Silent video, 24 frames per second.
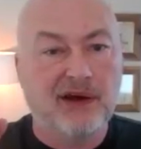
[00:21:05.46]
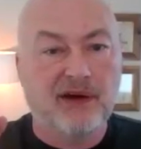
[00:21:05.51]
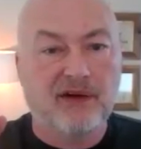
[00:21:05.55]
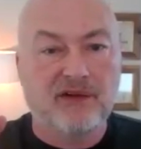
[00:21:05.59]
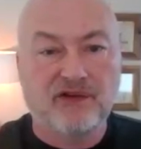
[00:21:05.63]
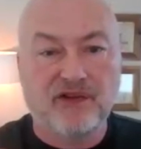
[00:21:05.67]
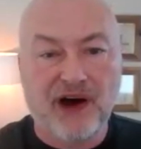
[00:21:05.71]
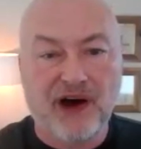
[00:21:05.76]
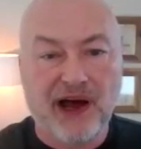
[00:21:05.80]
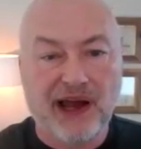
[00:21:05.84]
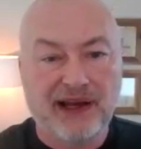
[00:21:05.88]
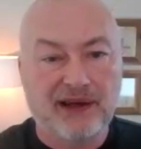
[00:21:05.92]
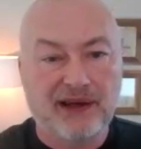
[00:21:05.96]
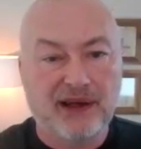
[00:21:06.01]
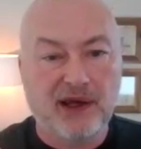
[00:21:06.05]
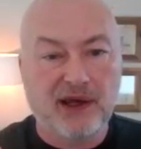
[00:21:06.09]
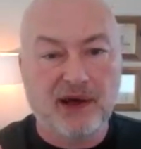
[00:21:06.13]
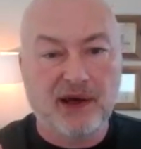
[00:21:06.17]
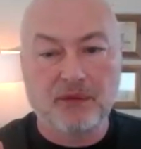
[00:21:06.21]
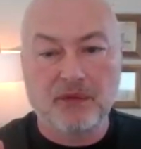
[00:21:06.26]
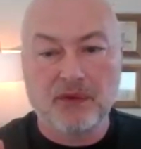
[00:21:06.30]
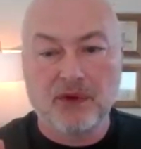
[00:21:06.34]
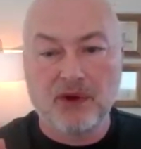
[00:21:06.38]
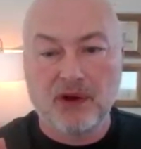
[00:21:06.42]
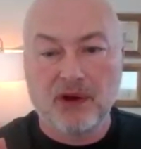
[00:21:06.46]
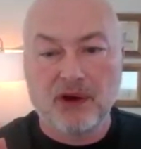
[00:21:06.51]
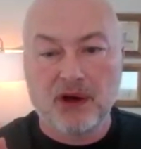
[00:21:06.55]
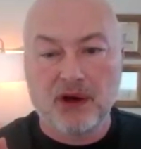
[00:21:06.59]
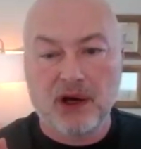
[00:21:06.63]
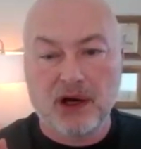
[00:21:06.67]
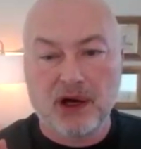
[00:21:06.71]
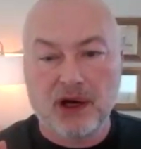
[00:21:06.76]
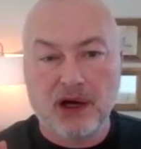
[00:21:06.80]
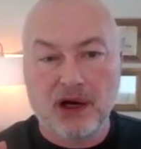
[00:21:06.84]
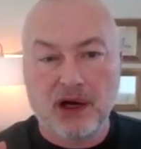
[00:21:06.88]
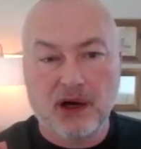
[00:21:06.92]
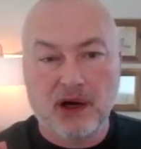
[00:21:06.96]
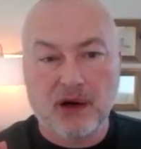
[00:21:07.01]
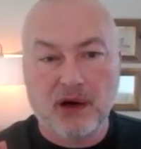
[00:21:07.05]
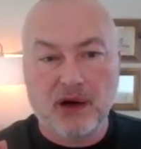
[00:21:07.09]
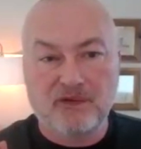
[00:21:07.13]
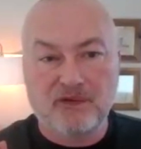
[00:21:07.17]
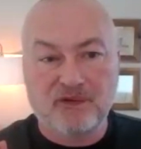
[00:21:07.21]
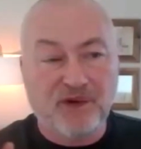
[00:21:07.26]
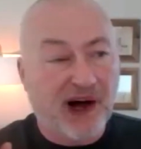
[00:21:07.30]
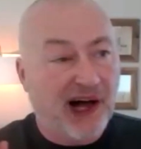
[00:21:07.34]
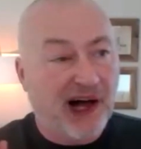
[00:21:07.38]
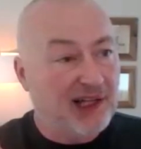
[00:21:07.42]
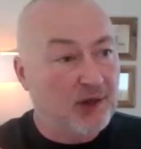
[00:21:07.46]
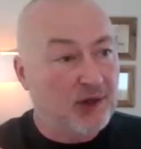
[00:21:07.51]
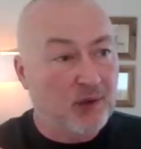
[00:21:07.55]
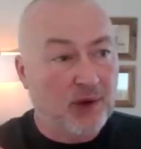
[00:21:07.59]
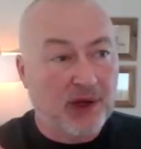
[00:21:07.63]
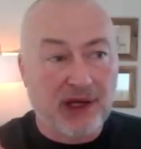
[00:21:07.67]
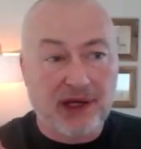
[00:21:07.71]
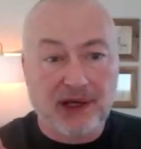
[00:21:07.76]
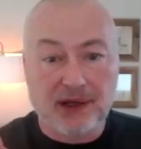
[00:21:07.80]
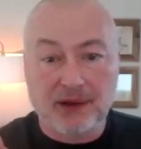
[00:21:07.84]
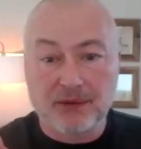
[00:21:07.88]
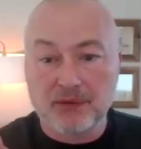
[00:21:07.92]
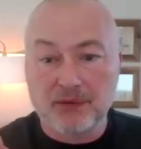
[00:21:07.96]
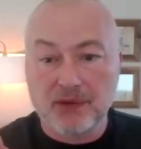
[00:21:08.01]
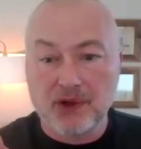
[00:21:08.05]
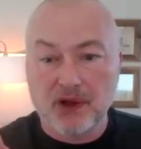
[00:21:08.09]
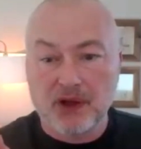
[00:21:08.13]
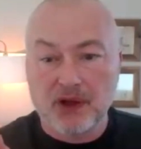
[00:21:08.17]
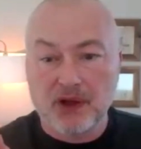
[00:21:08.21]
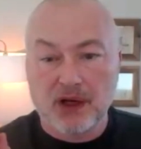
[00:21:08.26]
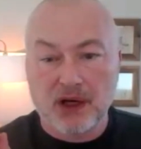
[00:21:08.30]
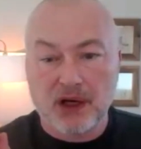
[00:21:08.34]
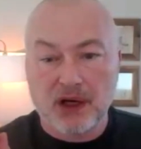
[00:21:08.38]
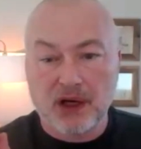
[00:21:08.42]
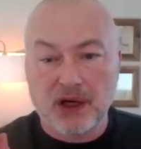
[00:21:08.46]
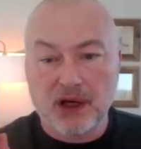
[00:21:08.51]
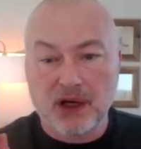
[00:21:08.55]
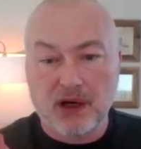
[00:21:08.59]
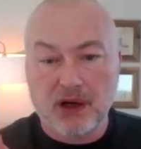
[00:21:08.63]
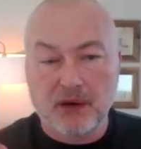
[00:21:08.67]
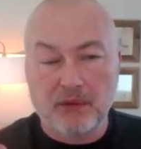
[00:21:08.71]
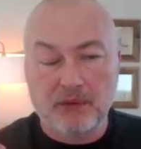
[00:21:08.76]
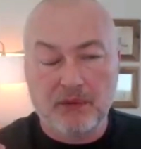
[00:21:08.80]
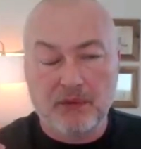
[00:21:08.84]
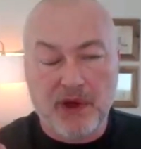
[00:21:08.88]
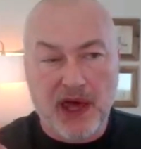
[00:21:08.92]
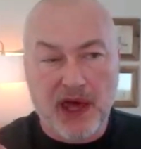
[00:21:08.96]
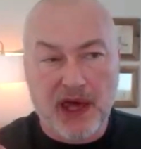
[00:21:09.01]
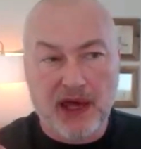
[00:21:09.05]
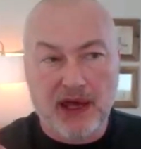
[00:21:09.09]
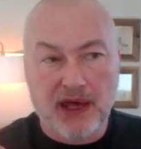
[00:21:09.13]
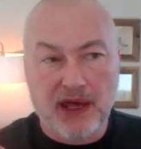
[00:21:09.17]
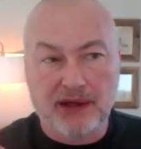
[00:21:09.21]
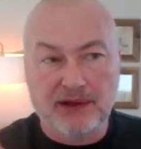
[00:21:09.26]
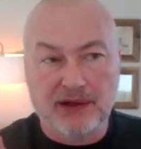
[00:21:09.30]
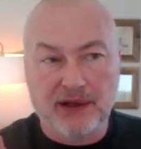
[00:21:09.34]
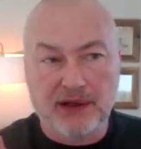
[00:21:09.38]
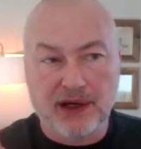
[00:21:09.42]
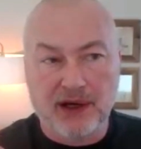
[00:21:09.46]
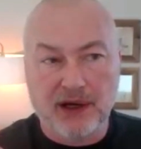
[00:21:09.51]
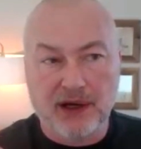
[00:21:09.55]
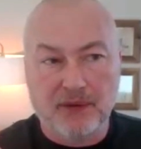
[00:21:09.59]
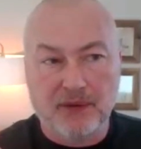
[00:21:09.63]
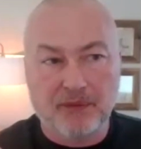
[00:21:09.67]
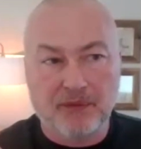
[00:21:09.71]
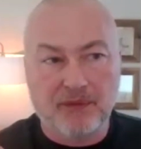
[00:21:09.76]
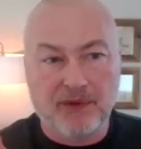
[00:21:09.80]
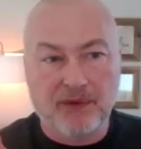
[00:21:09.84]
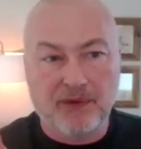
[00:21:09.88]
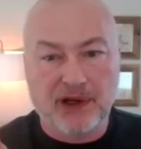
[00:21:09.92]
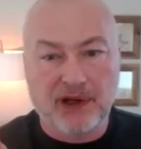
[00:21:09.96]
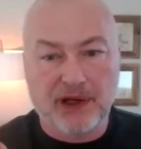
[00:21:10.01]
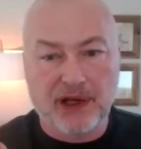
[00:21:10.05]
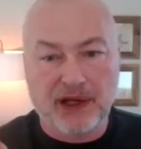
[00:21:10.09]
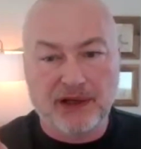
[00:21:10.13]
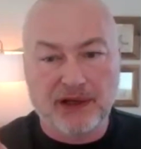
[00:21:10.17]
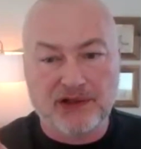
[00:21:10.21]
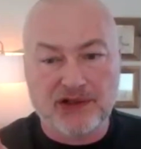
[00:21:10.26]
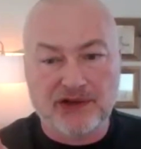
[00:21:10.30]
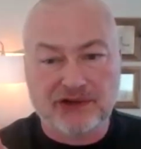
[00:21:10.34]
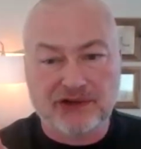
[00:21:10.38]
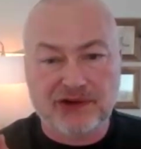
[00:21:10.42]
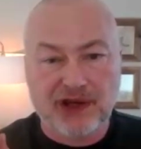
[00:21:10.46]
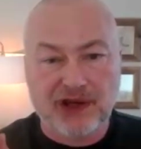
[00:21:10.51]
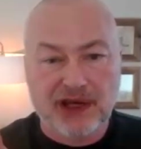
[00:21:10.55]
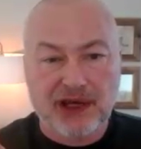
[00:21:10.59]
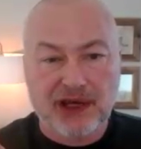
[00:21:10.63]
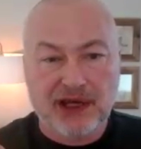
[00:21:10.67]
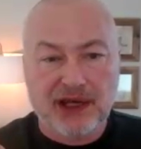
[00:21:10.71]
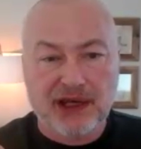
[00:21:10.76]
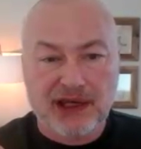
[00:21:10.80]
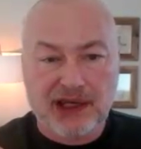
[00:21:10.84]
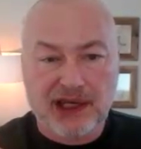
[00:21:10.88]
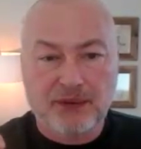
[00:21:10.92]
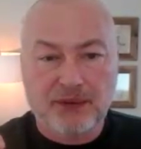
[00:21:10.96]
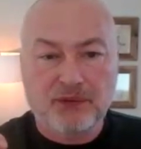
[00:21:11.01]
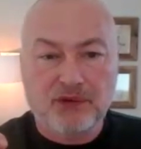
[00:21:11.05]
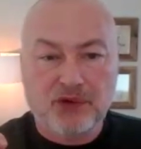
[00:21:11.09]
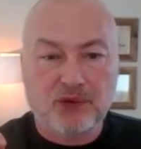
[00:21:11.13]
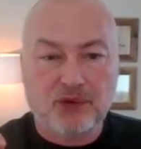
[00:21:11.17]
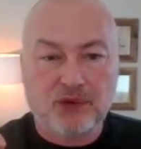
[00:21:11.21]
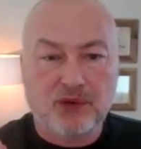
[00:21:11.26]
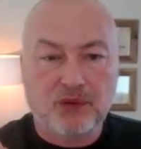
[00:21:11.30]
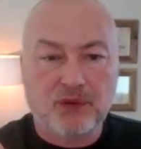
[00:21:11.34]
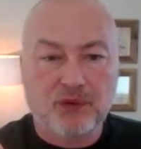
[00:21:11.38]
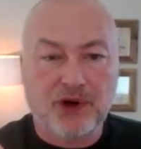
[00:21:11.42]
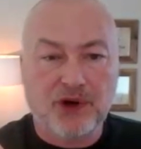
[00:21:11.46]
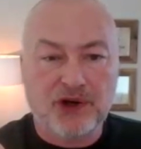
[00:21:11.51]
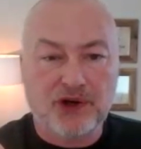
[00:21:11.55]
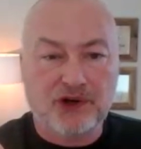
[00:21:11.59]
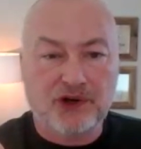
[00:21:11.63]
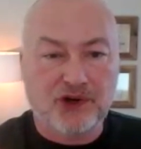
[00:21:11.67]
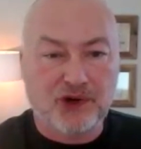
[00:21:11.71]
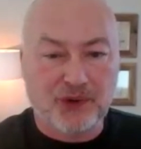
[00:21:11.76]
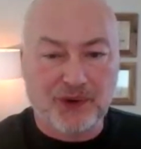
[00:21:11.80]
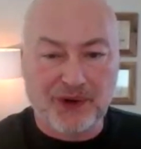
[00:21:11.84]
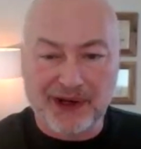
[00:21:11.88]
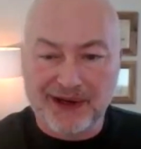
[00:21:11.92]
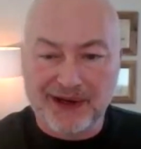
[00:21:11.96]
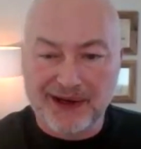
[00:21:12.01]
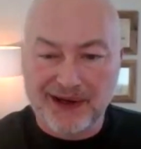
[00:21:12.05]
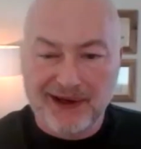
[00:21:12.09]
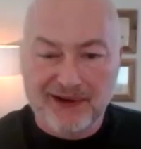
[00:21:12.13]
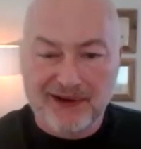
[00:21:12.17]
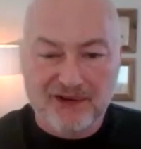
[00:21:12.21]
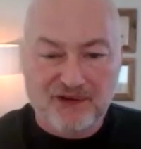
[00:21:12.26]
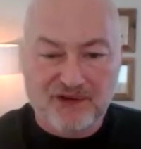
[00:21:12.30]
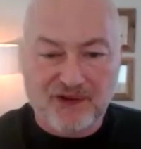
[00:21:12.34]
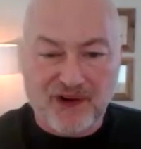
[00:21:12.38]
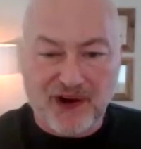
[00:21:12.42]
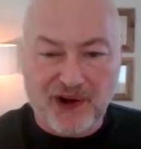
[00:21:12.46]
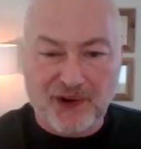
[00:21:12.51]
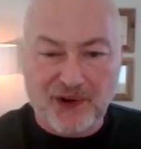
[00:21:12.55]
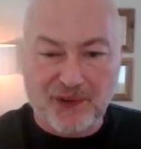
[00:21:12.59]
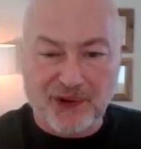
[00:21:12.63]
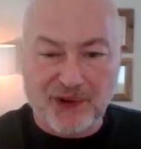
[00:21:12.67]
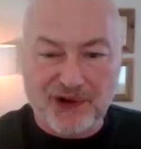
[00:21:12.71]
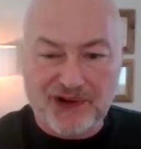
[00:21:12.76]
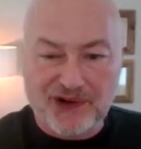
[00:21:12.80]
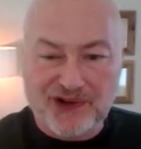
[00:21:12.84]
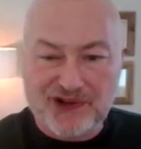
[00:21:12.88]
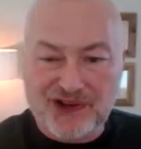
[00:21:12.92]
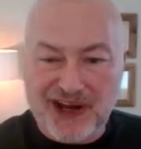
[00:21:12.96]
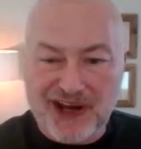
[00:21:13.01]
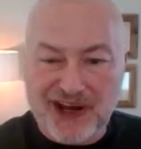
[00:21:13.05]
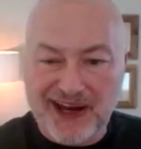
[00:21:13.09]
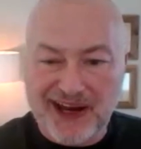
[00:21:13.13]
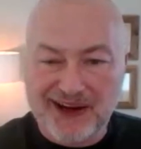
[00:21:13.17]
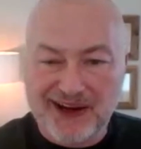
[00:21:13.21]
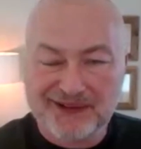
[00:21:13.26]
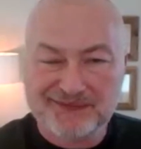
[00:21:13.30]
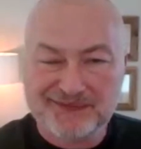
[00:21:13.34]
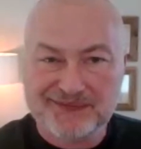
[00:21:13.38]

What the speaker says: Find him, follow him, and just keep doing what you're doing. Final words, Jay?